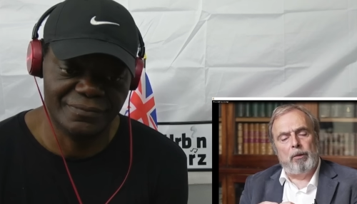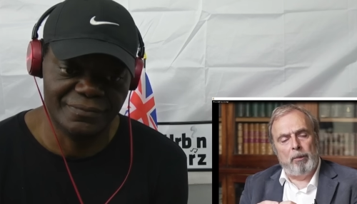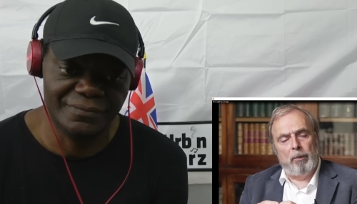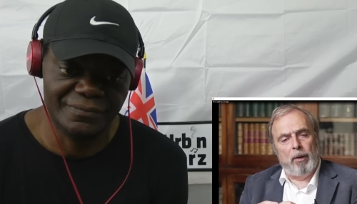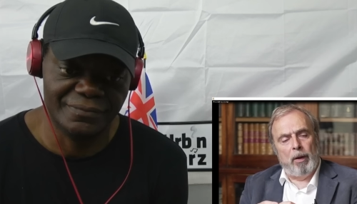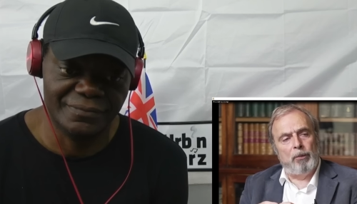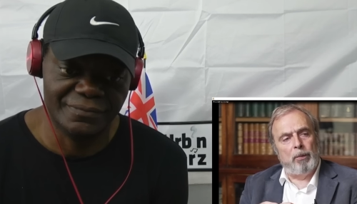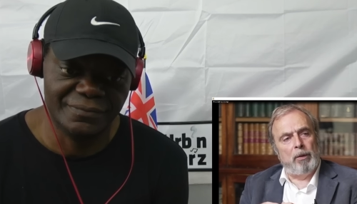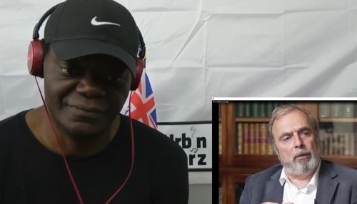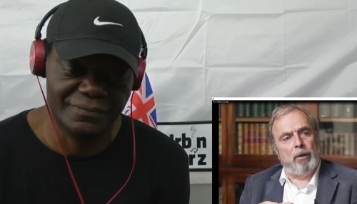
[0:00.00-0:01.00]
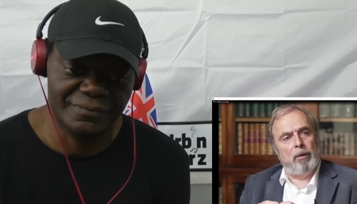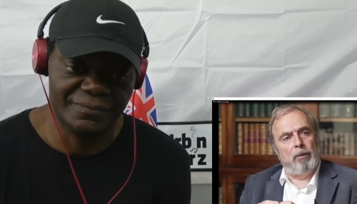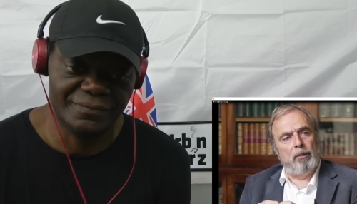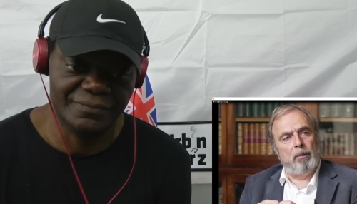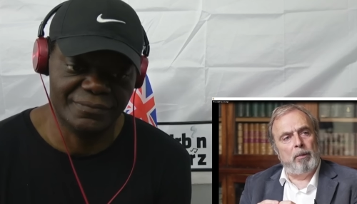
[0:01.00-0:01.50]
Speaker 1: to summarize what he said, he
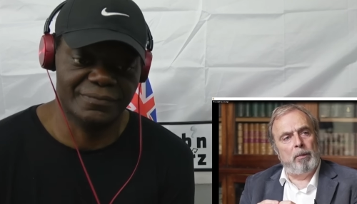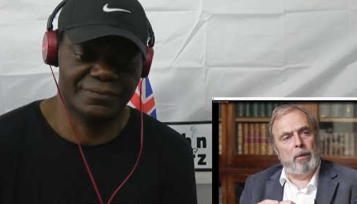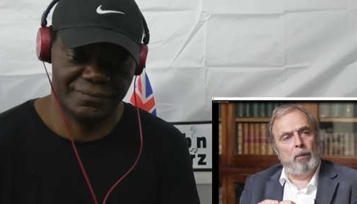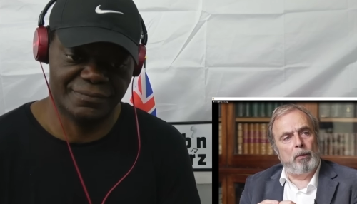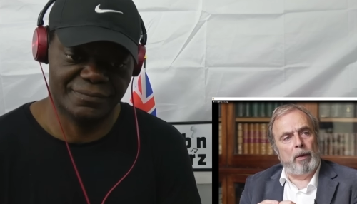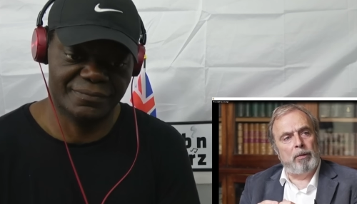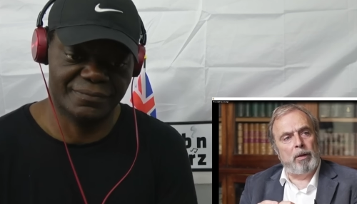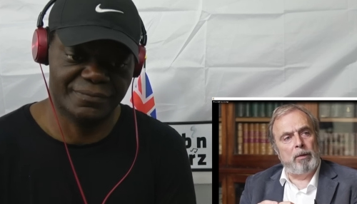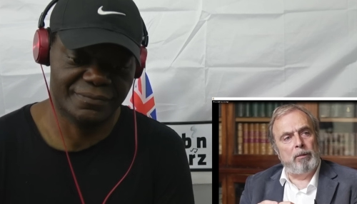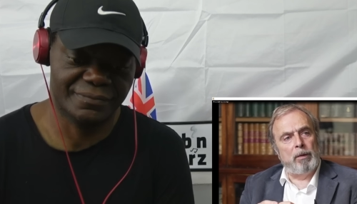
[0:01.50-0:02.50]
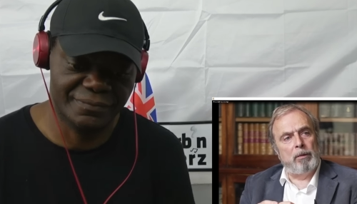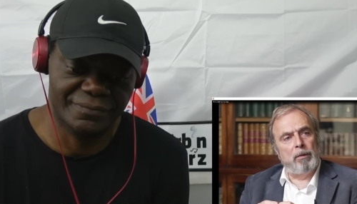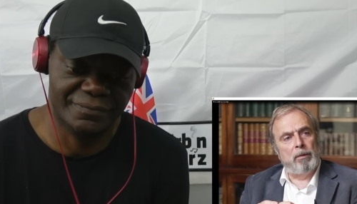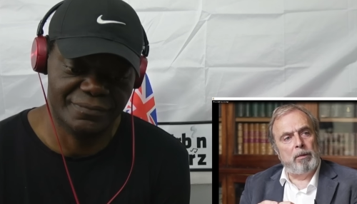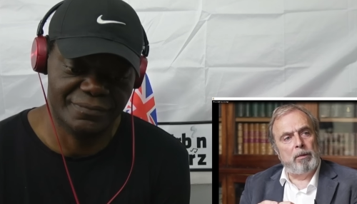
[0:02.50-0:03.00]
said, people without savings.
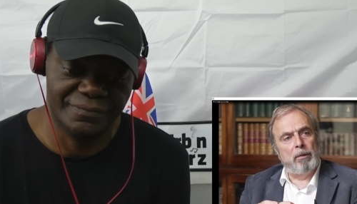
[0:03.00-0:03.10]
